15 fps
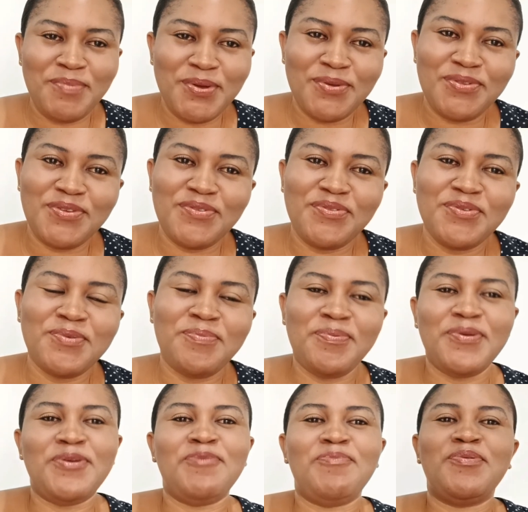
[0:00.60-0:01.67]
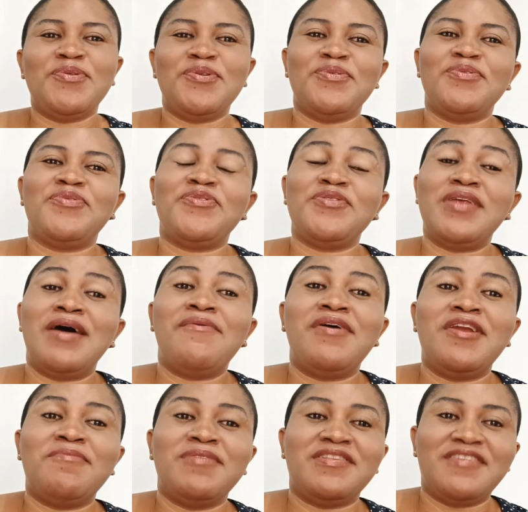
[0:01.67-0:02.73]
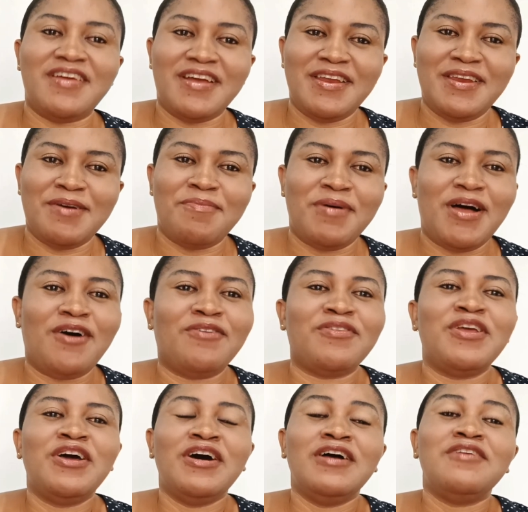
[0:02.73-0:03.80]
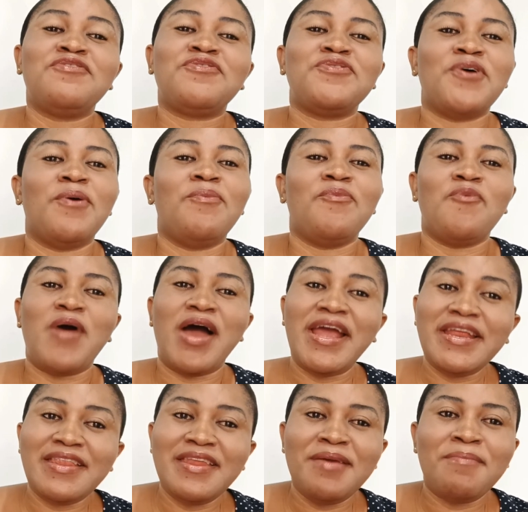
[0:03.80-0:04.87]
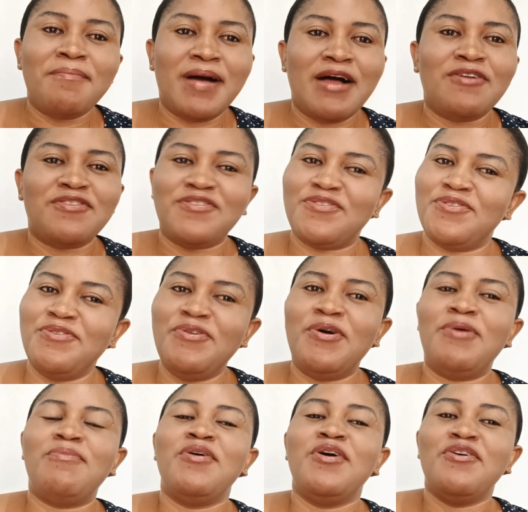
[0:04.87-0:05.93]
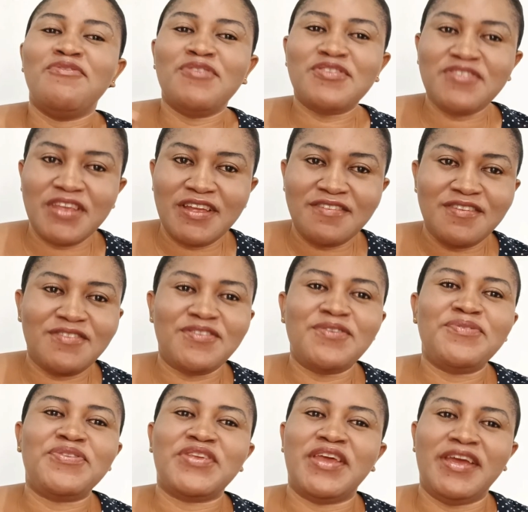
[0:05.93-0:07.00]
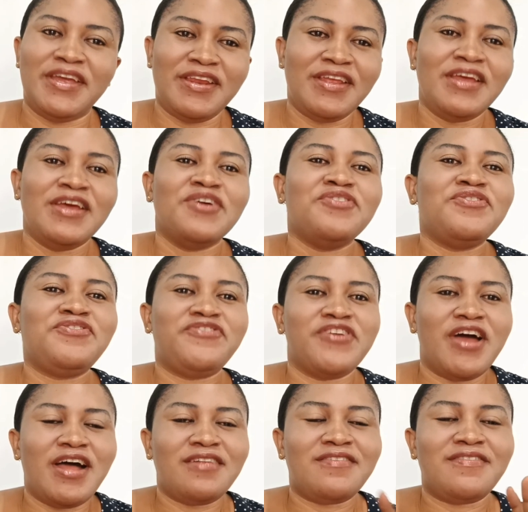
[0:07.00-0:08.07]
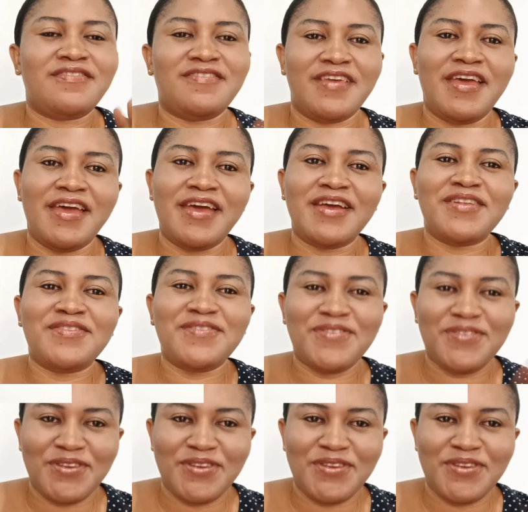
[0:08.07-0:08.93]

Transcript: beautiful people. Today I want to be talking about some whitening mouth serum for sensitive skin. Just stay